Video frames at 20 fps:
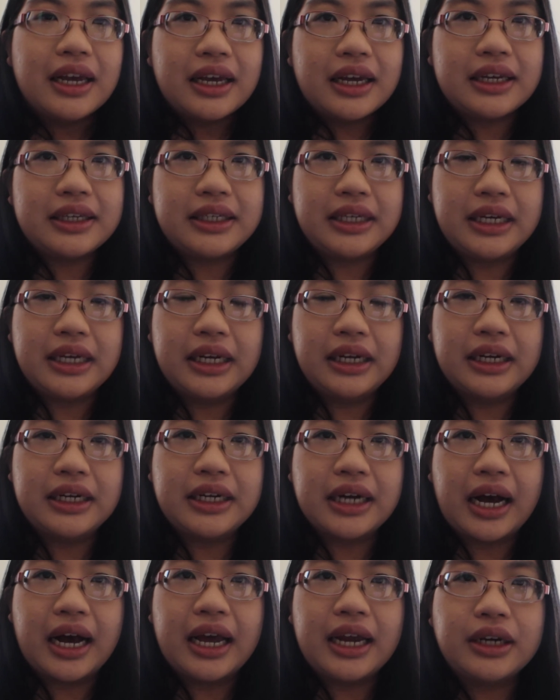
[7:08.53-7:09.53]
is he gonna
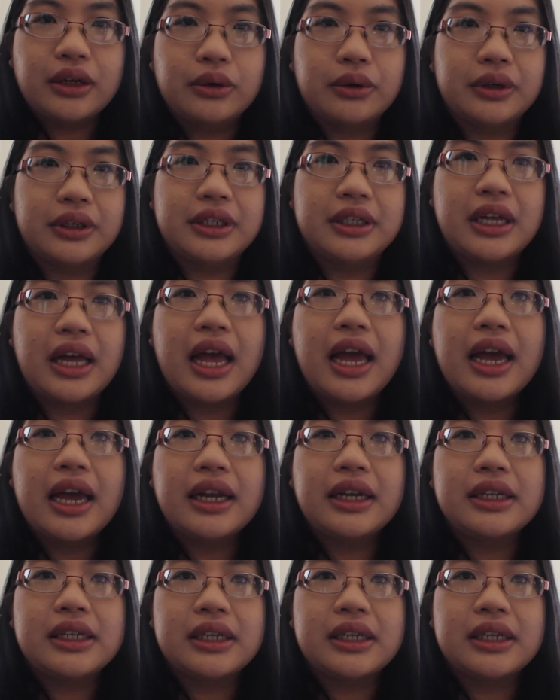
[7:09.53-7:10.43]
die towards the end?